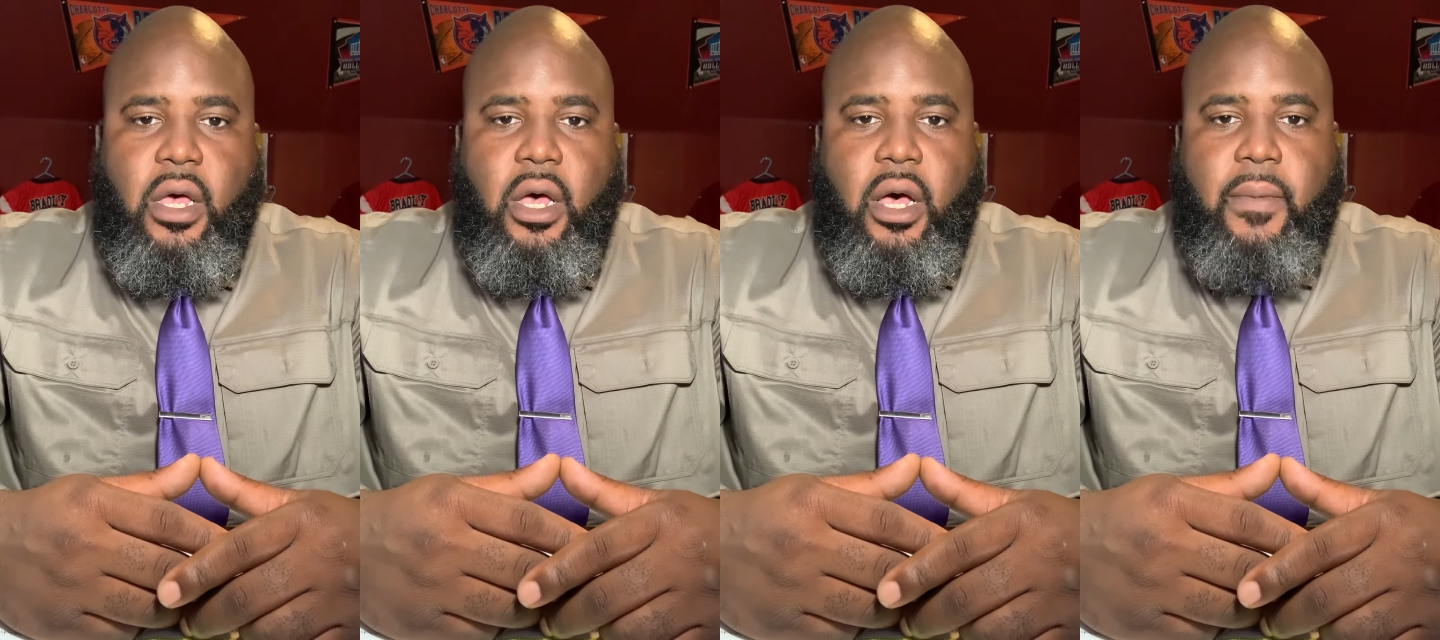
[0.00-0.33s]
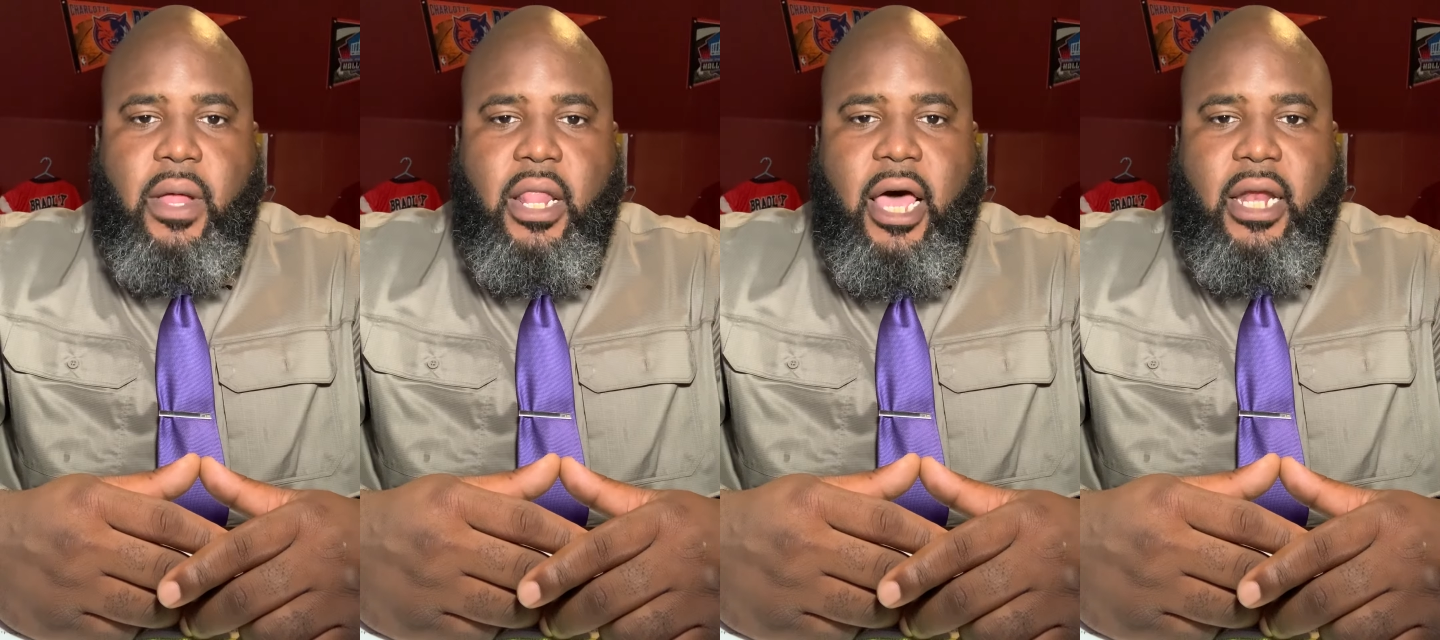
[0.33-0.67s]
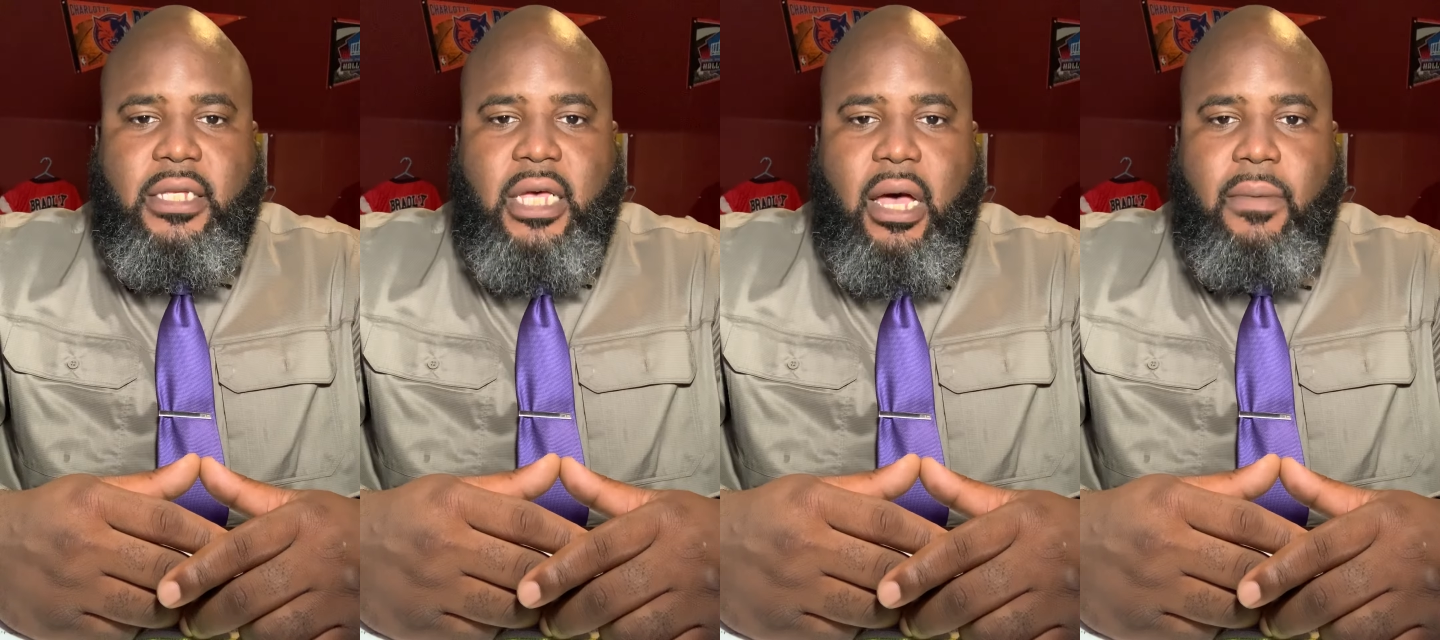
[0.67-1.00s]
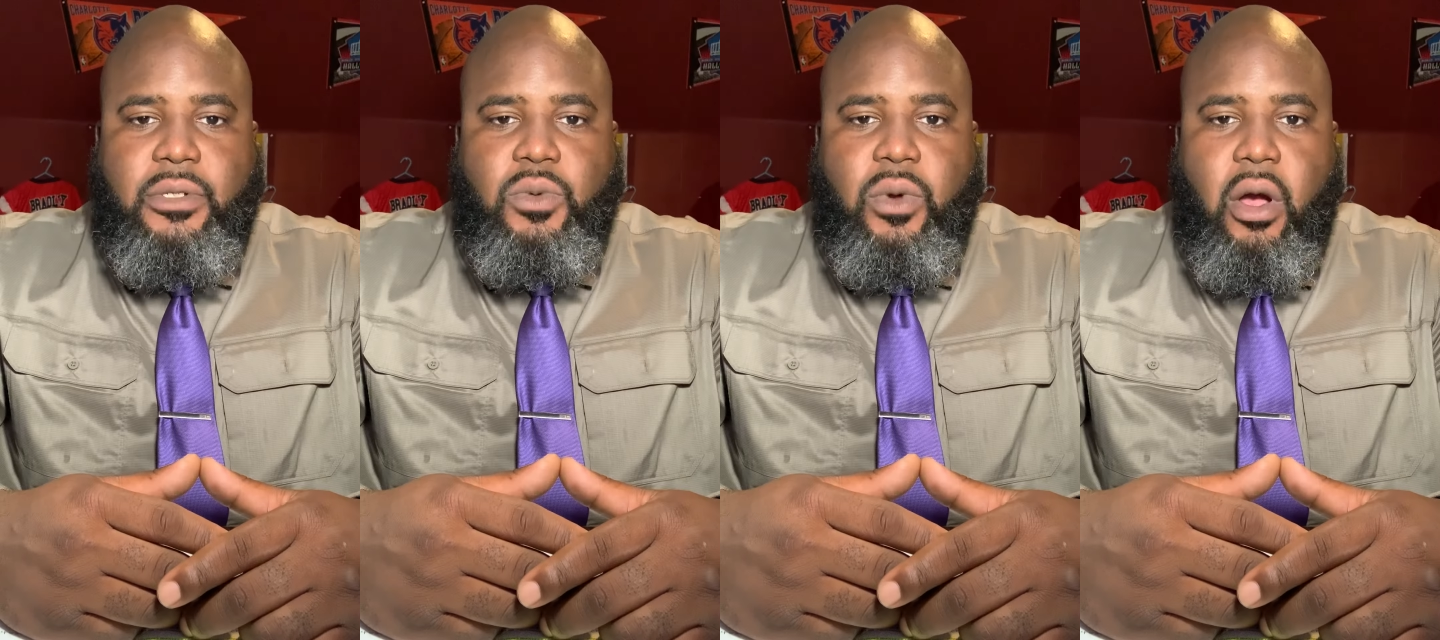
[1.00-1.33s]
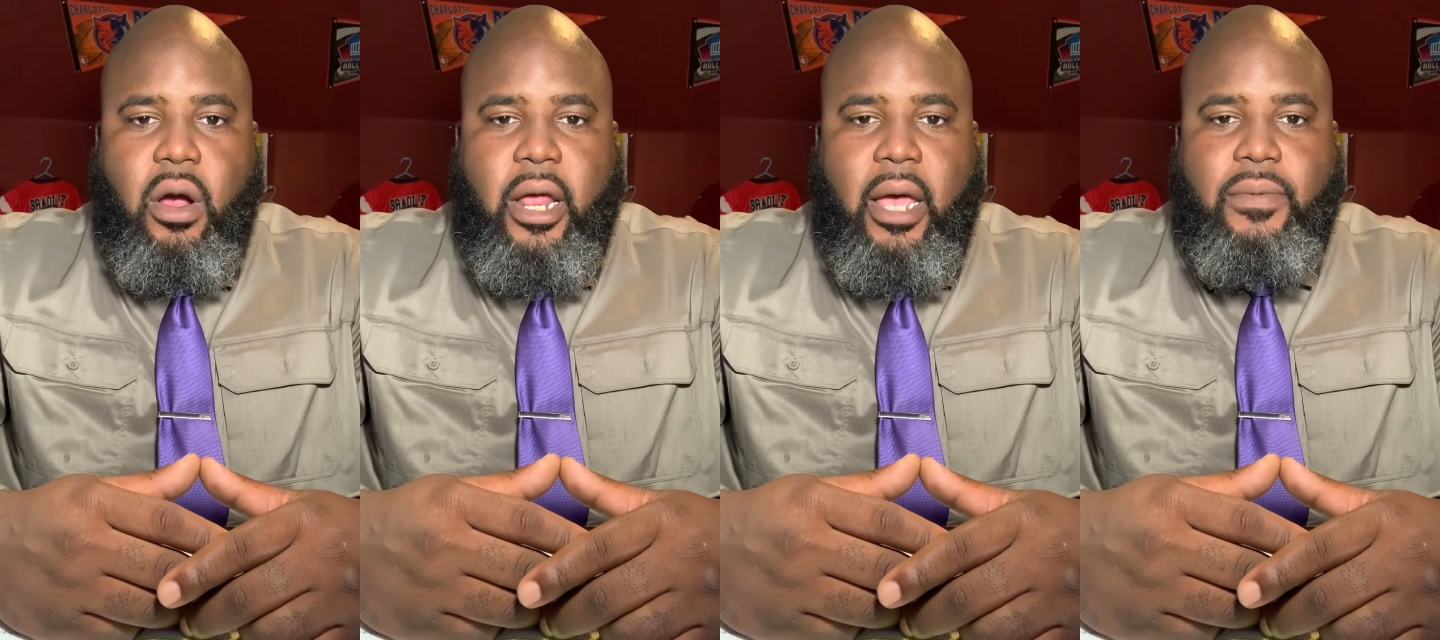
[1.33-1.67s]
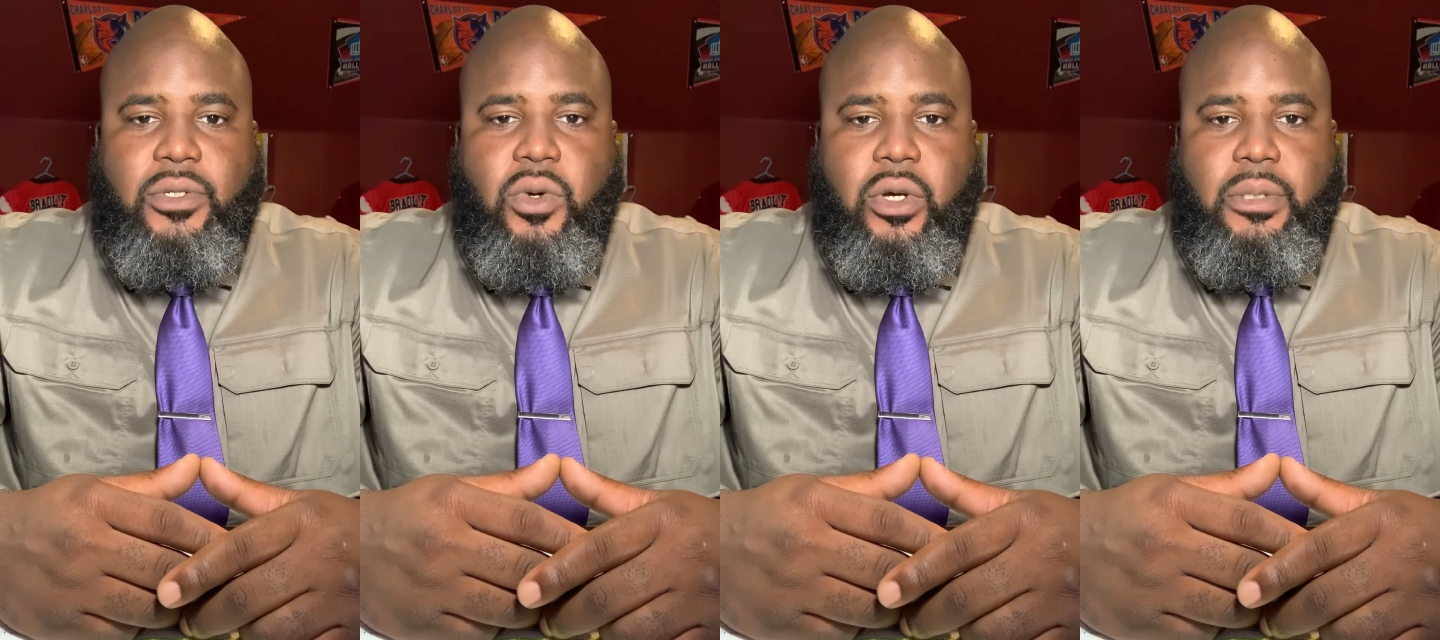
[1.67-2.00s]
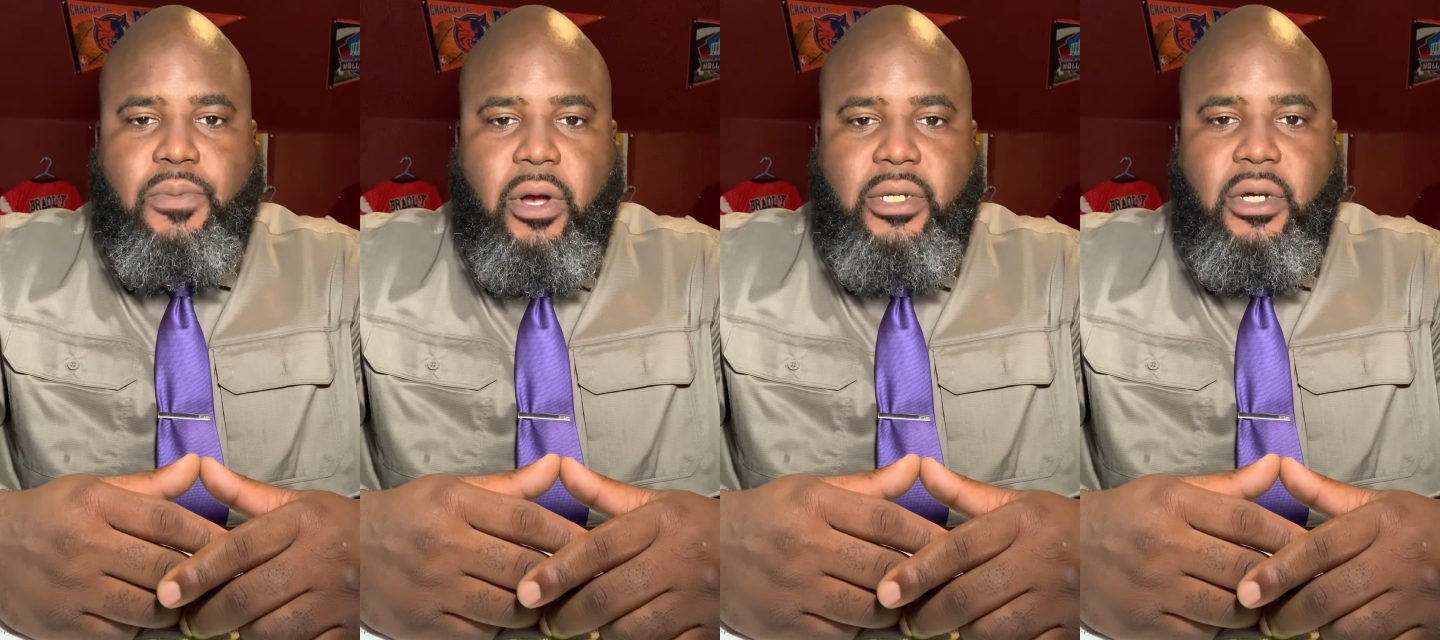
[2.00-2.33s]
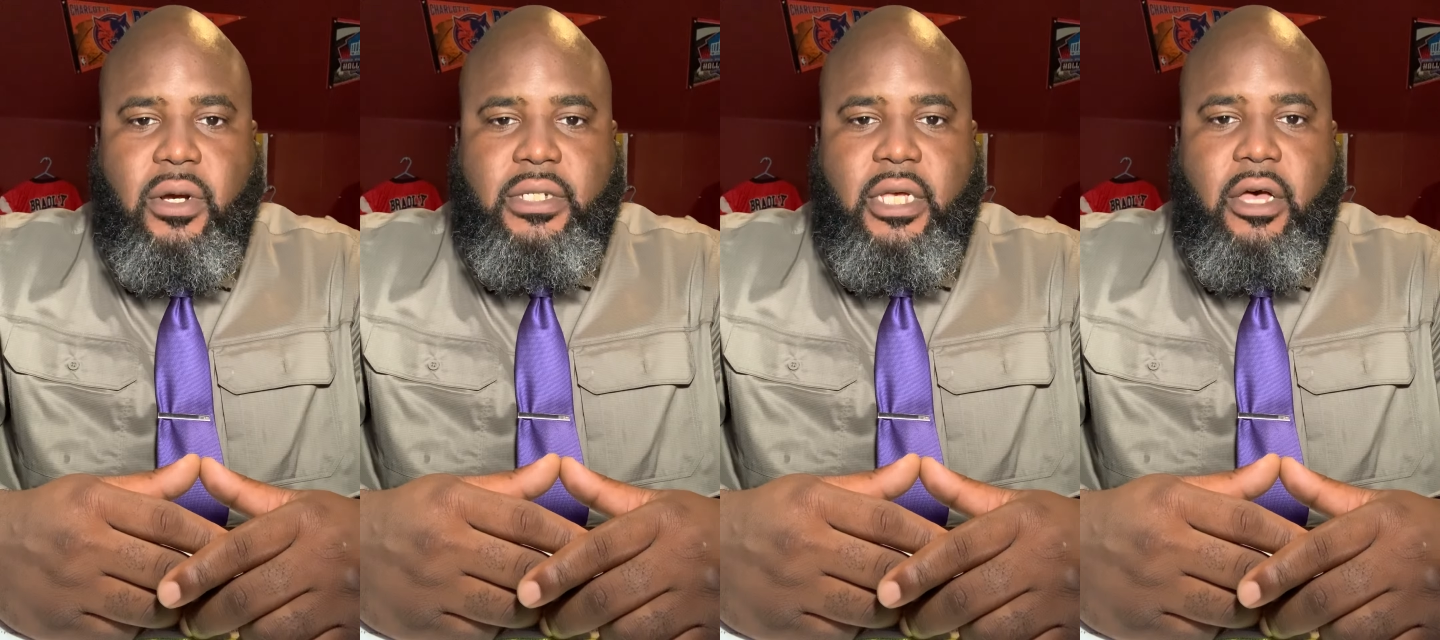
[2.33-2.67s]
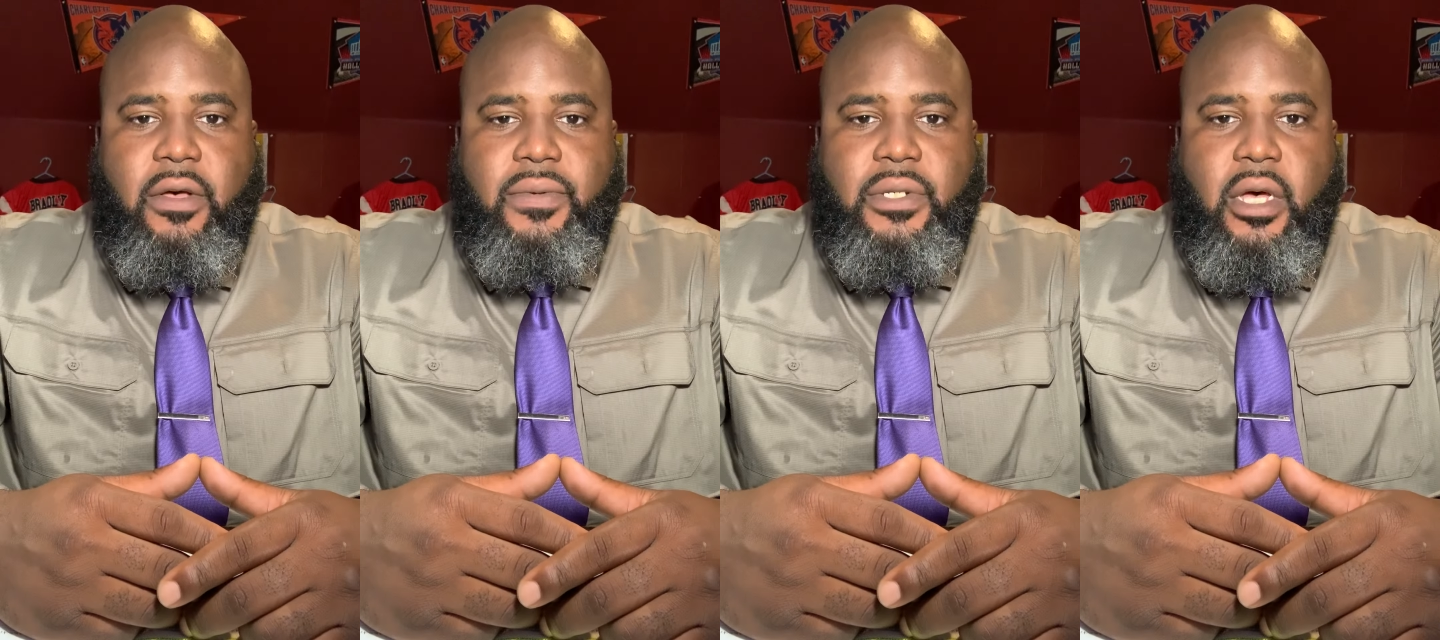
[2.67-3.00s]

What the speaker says: A lot of times we aren't able to express ourselves,